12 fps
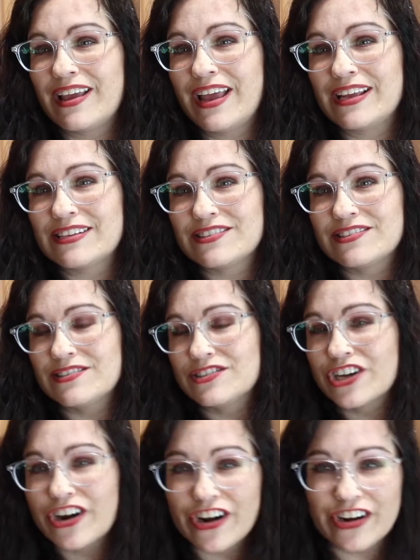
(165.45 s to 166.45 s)
it
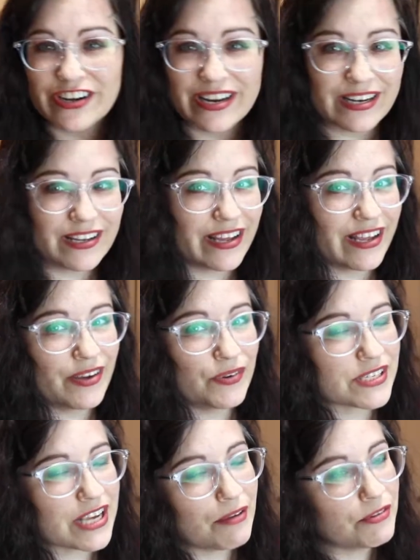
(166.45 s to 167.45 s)
turned and it, it
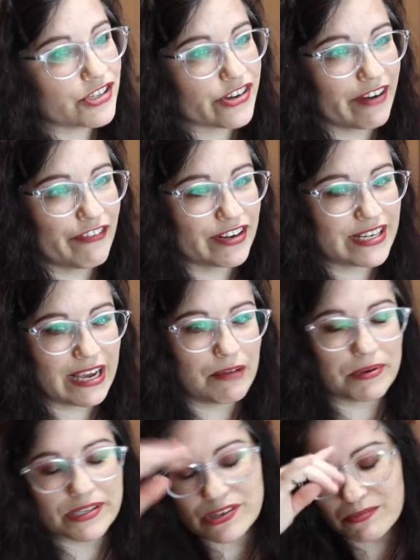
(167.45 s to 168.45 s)
was coming straight for
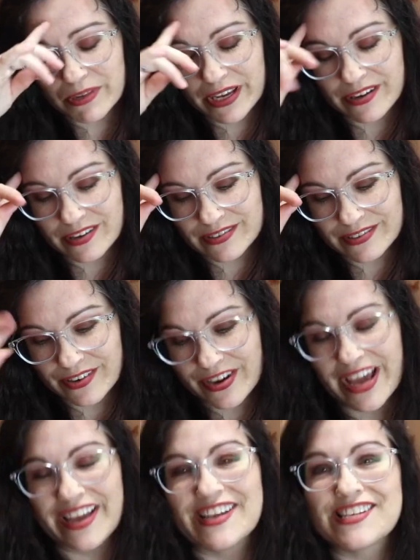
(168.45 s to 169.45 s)
Tampa. So I'm like, okay.